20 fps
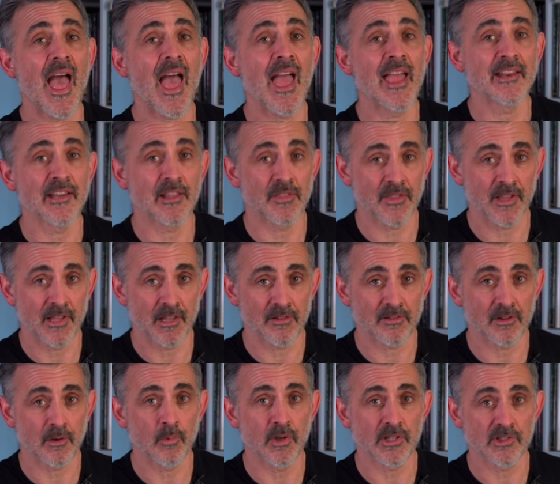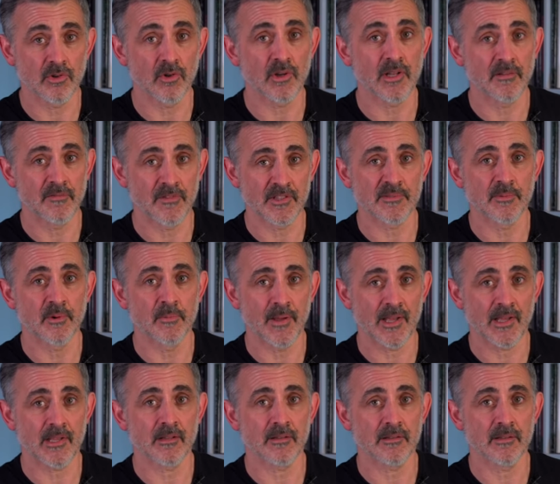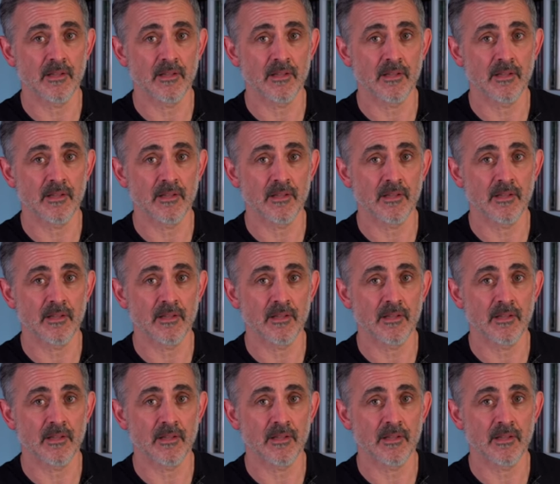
Anything is, we're talking invisible deck,